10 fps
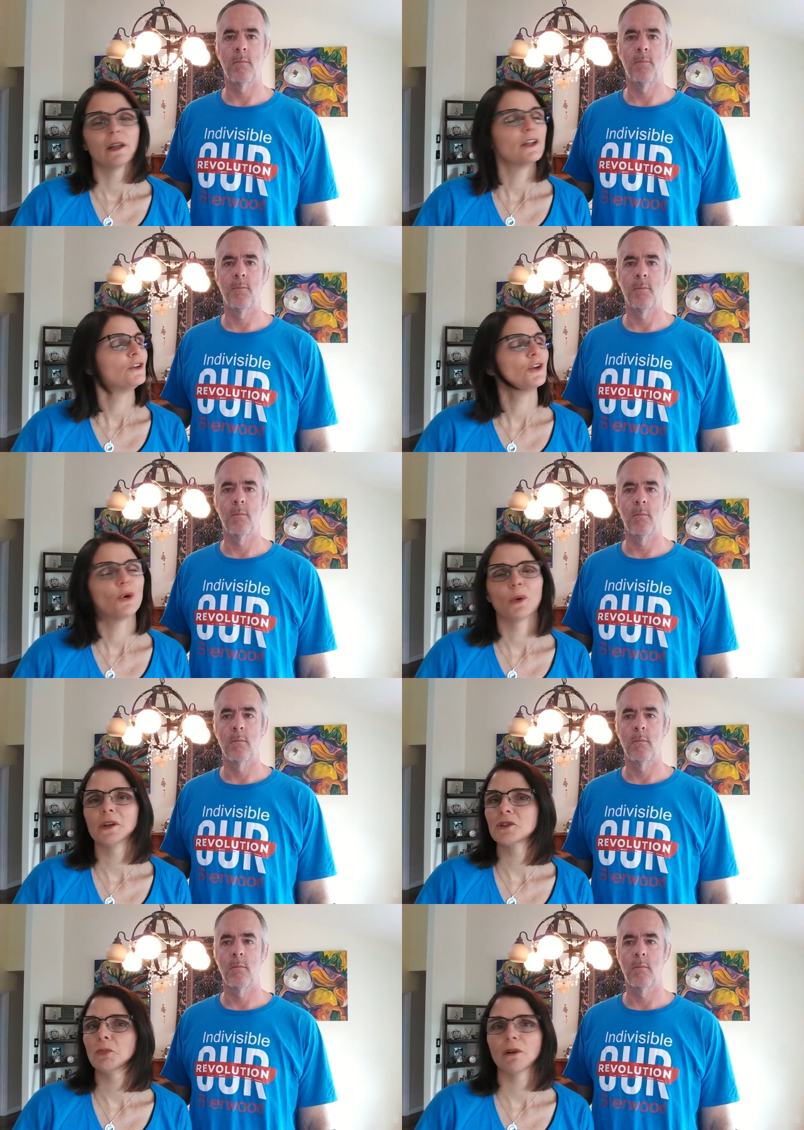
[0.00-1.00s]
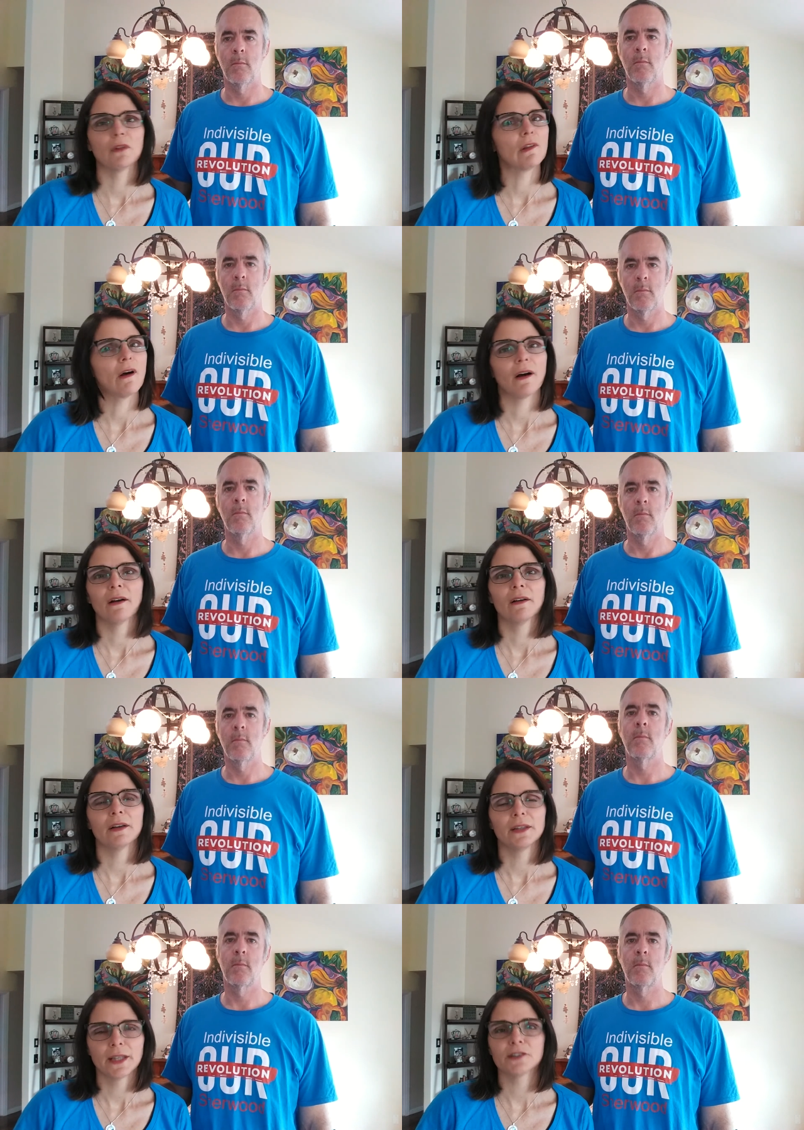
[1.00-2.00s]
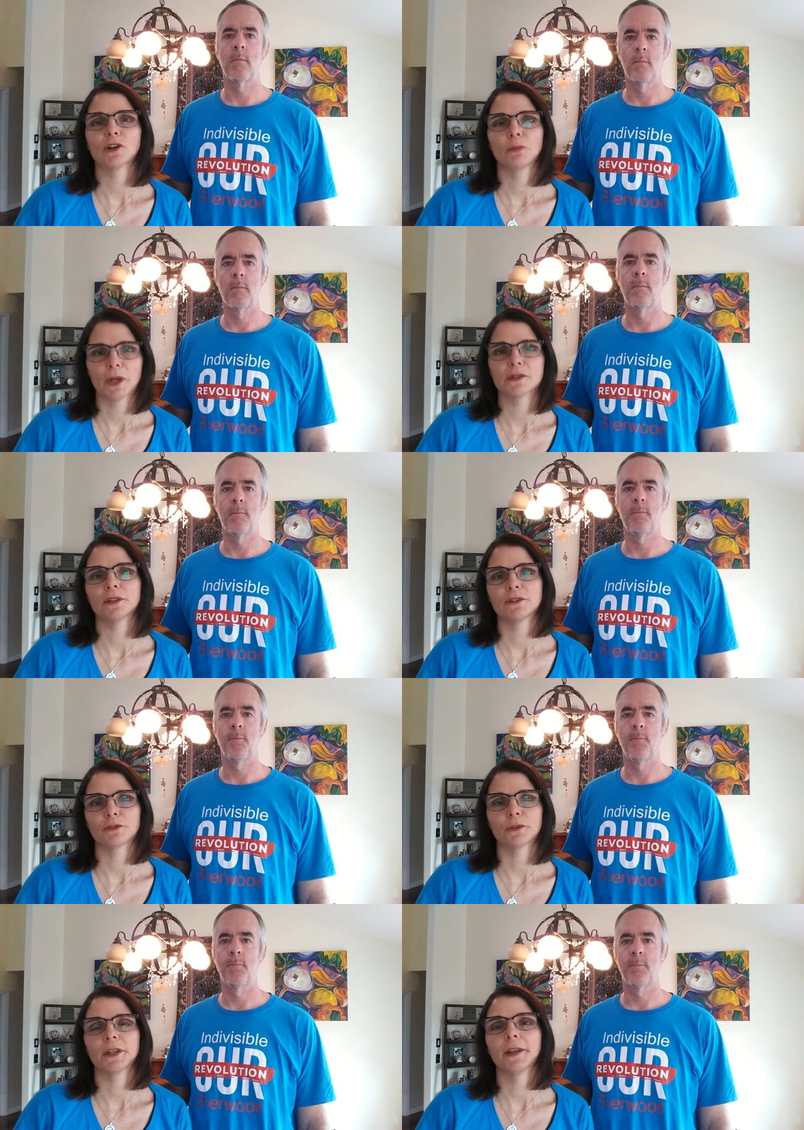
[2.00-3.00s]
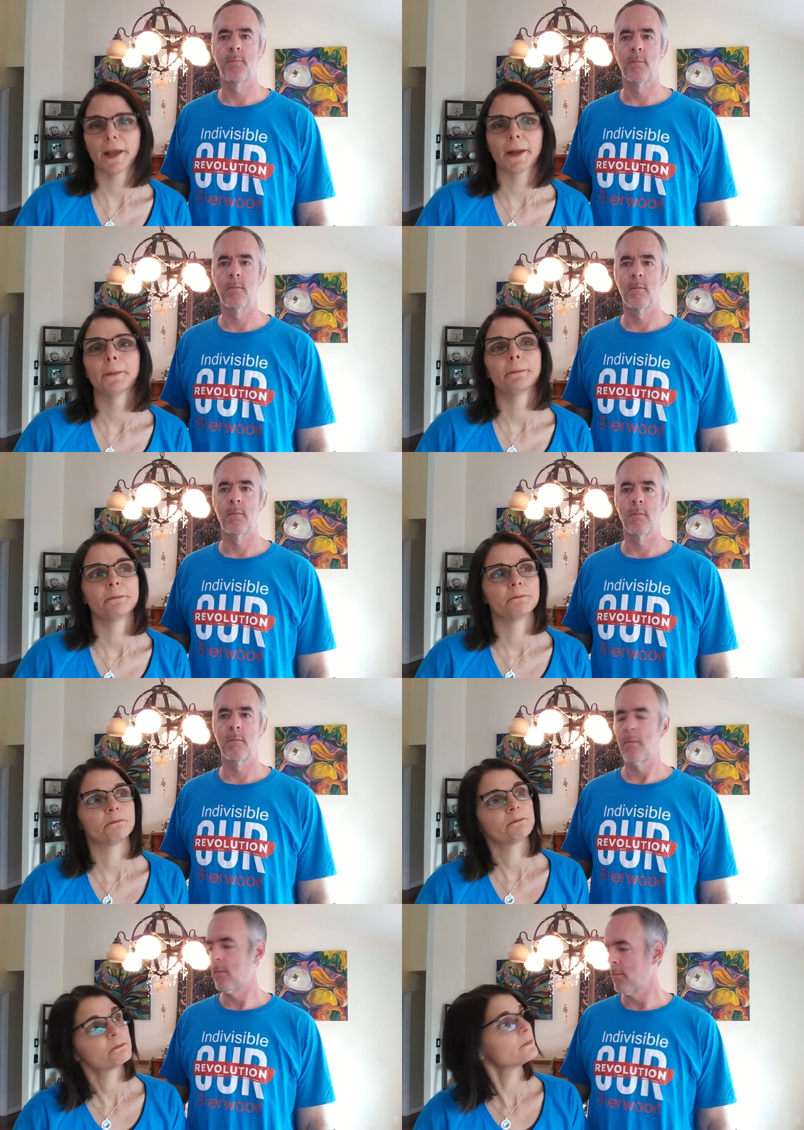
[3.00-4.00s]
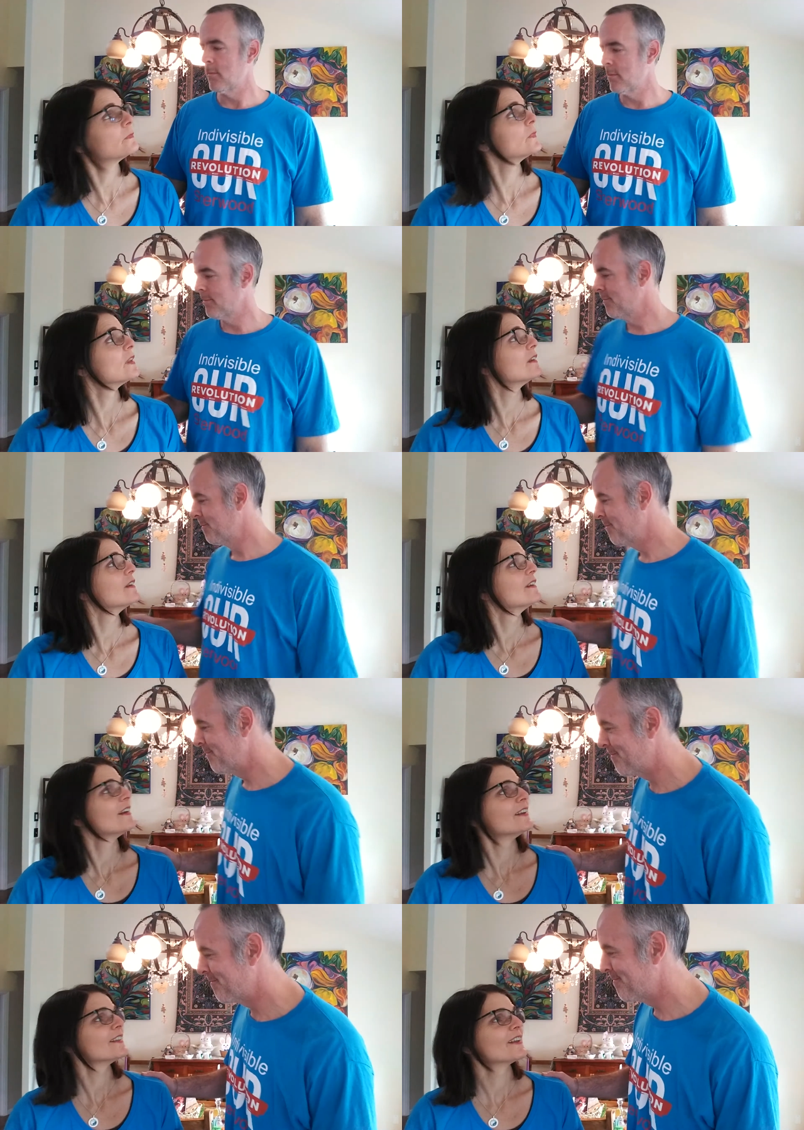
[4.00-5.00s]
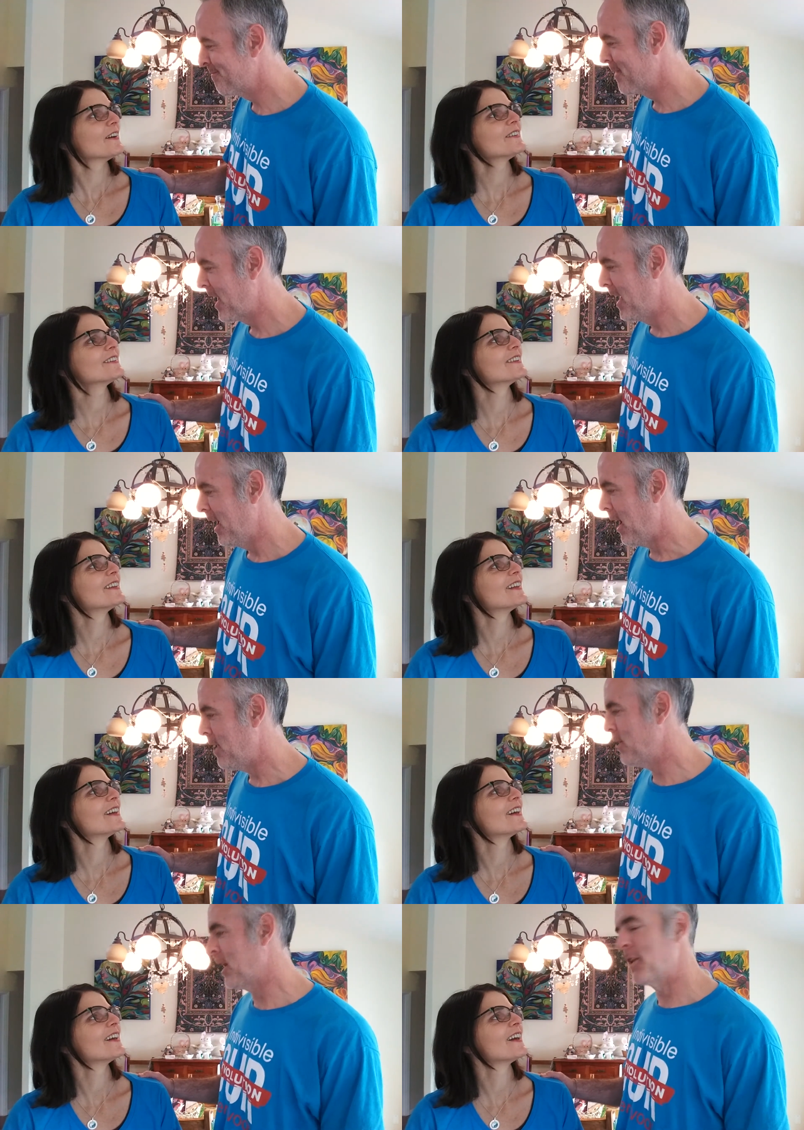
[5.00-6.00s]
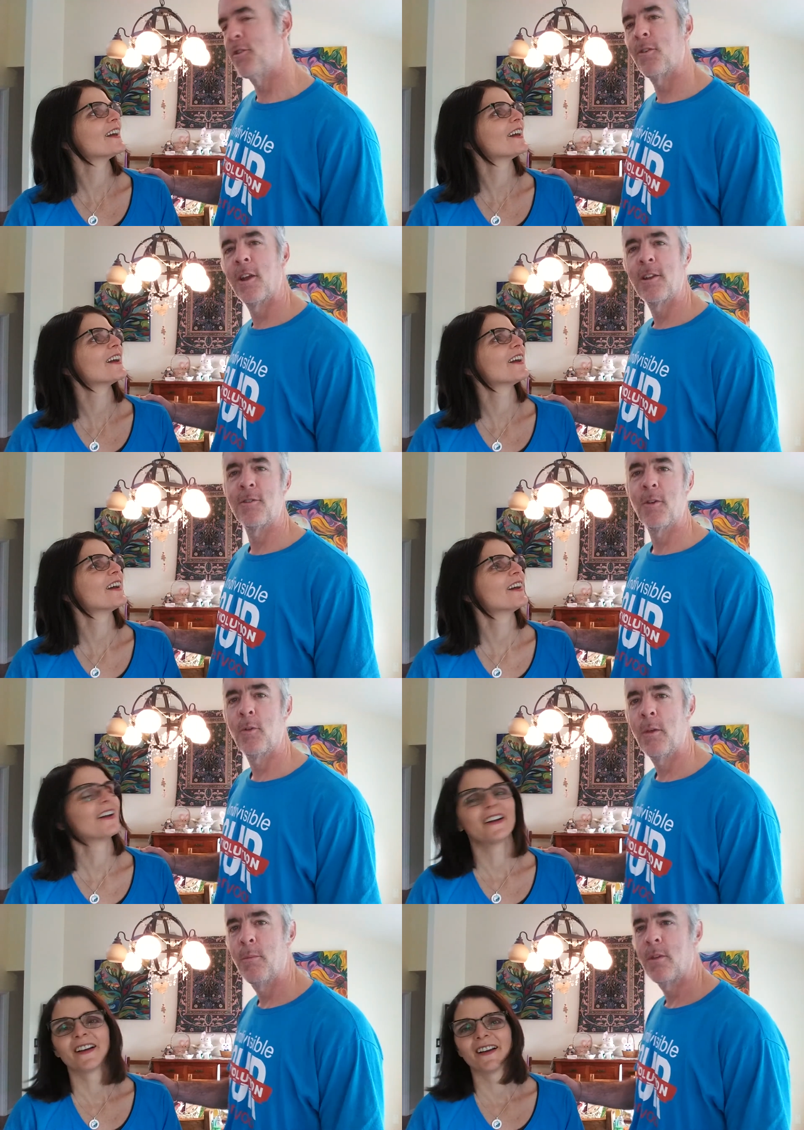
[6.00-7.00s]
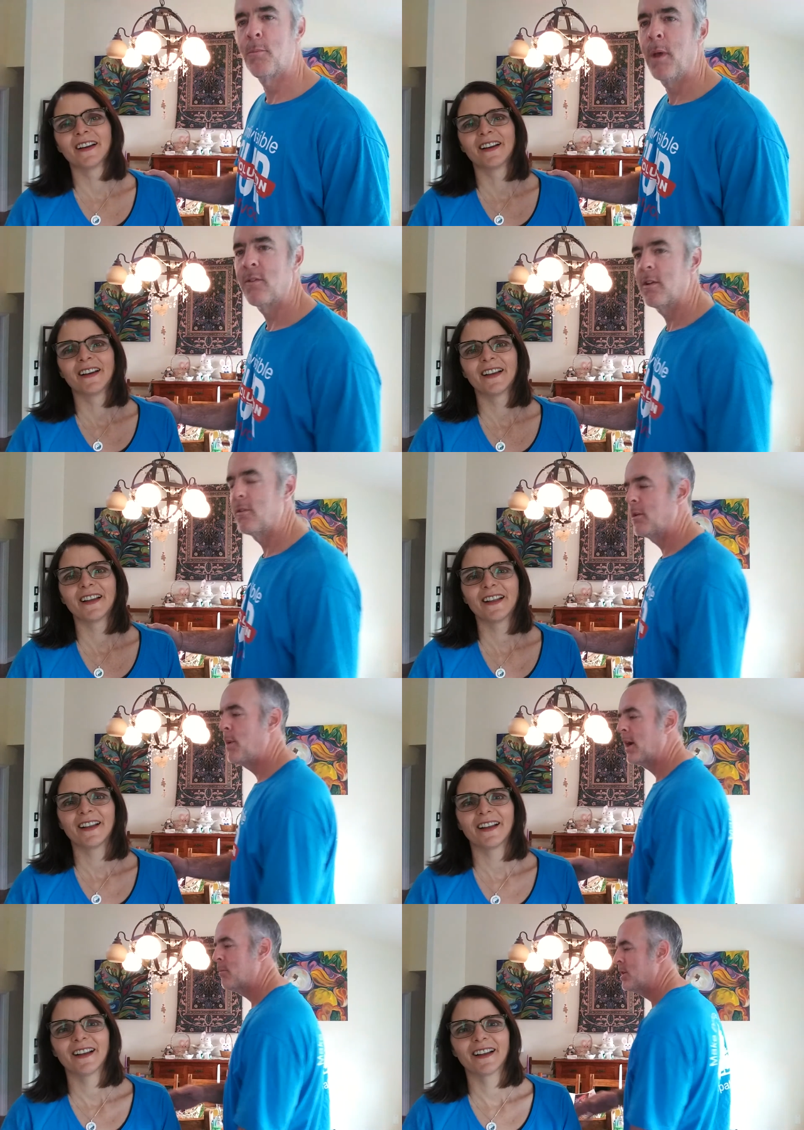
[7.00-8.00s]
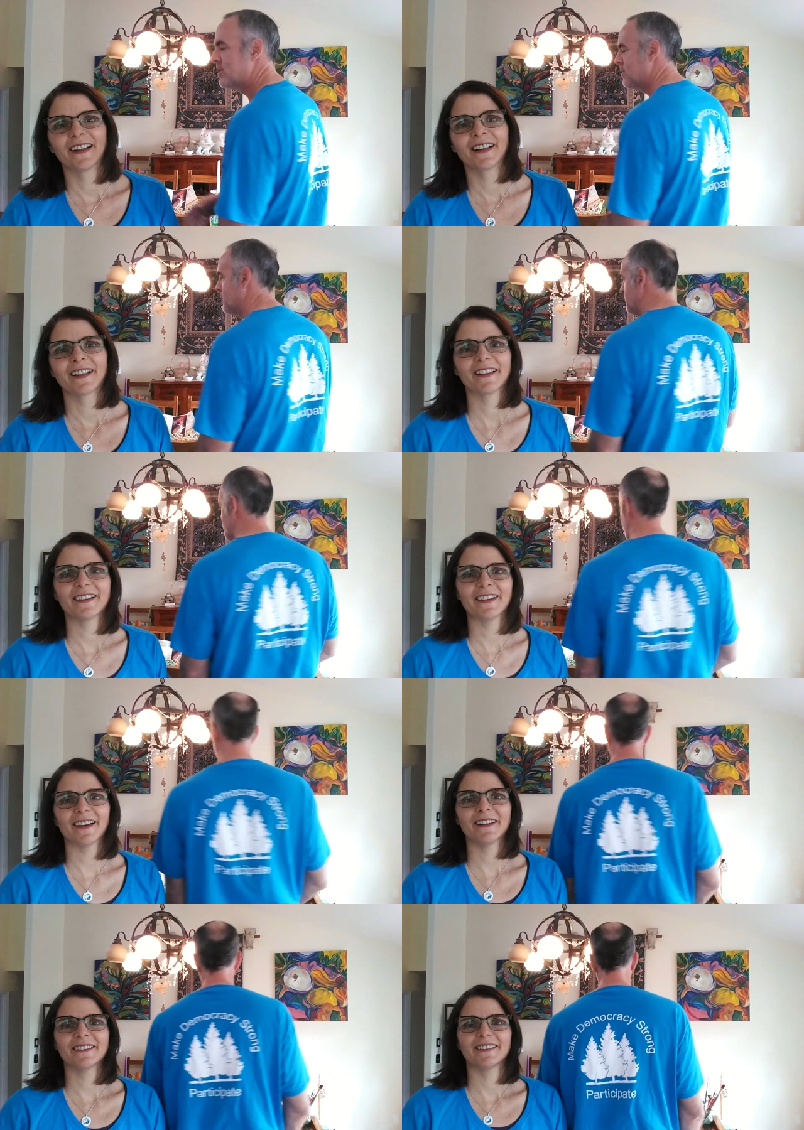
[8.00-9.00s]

Speaker 1: and no one is above the law, and that's our message for the day. Anything else?
Speaker 2: I think I'd just like to show them this message on the back of my shirt.
Speaker 1: Yeah.